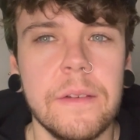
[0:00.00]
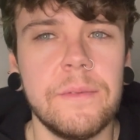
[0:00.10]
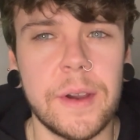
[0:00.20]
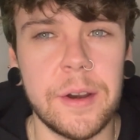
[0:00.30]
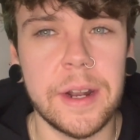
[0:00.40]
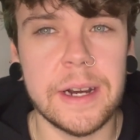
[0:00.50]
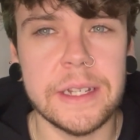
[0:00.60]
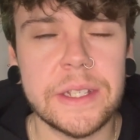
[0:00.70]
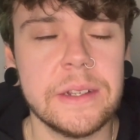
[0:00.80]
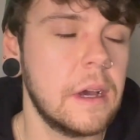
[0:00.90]
Very
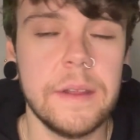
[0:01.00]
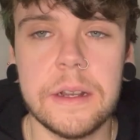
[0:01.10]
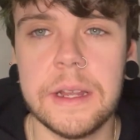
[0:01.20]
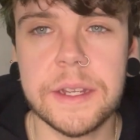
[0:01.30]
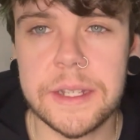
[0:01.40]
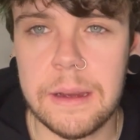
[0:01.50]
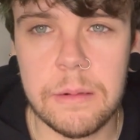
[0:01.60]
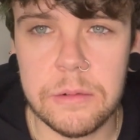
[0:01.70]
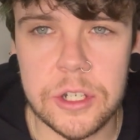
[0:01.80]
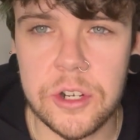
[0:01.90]
nice. I think next time
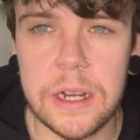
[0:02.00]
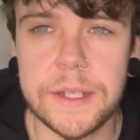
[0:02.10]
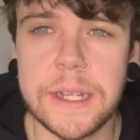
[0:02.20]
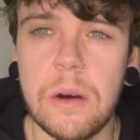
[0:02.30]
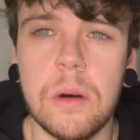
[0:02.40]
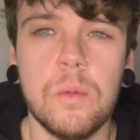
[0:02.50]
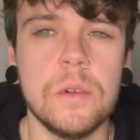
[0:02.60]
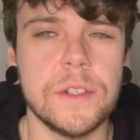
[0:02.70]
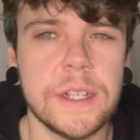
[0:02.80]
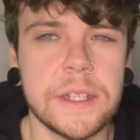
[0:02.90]
I'm going to try this out at
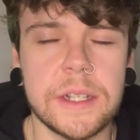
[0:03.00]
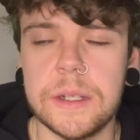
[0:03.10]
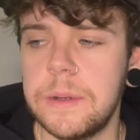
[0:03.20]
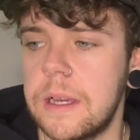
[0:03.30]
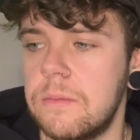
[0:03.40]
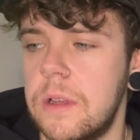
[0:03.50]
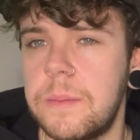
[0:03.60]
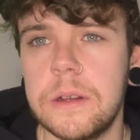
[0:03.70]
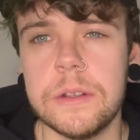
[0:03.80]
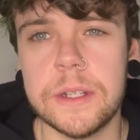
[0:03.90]
160 to begin with,
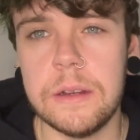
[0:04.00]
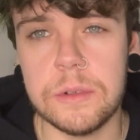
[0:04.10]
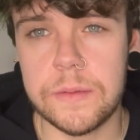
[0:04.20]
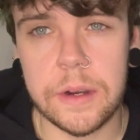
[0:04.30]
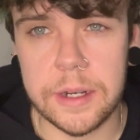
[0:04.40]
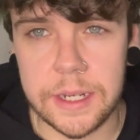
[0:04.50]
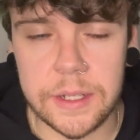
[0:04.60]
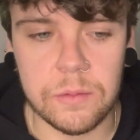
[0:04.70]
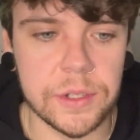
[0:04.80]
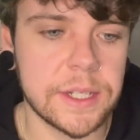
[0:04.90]
because it was very nice
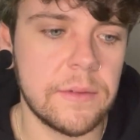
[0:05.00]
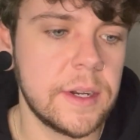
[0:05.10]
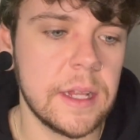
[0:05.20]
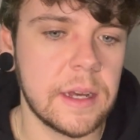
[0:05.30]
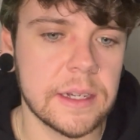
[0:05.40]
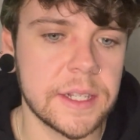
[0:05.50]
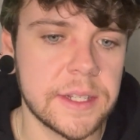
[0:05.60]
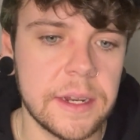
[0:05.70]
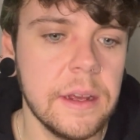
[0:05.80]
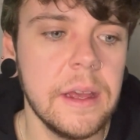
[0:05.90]
at 170, like I
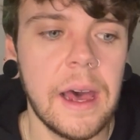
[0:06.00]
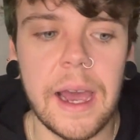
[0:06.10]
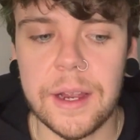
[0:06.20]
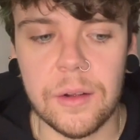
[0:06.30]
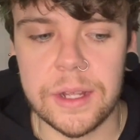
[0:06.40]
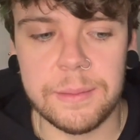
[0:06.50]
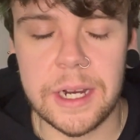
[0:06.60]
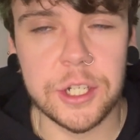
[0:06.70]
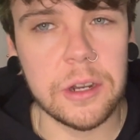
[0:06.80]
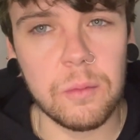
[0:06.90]
said. I can only
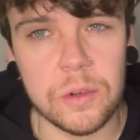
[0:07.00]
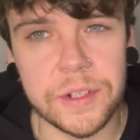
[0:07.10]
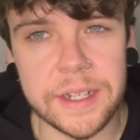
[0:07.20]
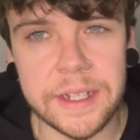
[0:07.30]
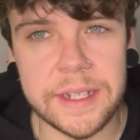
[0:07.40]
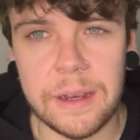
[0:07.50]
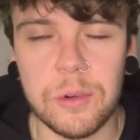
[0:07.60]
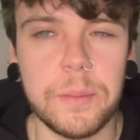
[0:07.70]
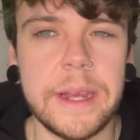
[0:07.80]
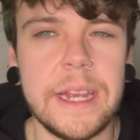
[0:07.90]
imagine at 160 it
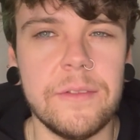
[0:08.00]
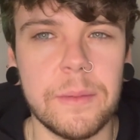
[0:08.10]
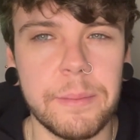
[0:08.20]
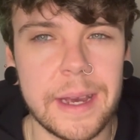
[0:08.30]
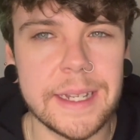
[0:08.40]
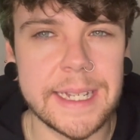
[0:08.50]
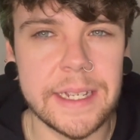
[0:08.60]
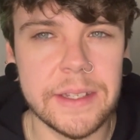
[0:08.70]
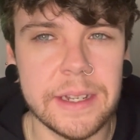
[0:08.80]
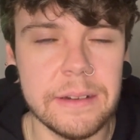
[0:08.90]
would be even better
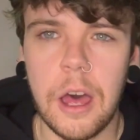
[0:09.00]
tasting.